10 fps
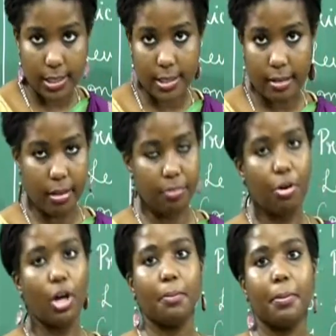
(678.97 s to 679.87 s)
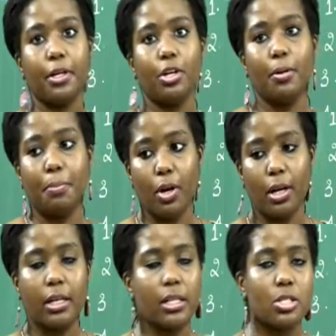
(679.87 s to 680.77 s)
is given for a particular
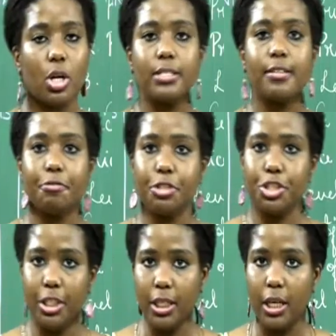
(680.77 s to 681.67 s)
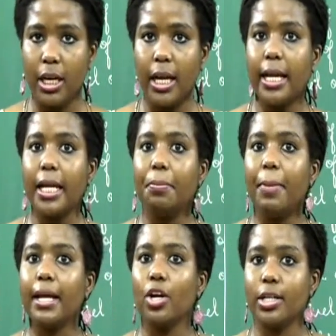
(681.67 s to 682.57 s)
product is not sufficient, it
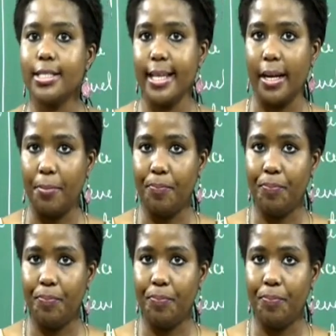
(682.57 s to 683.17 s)
may not sell.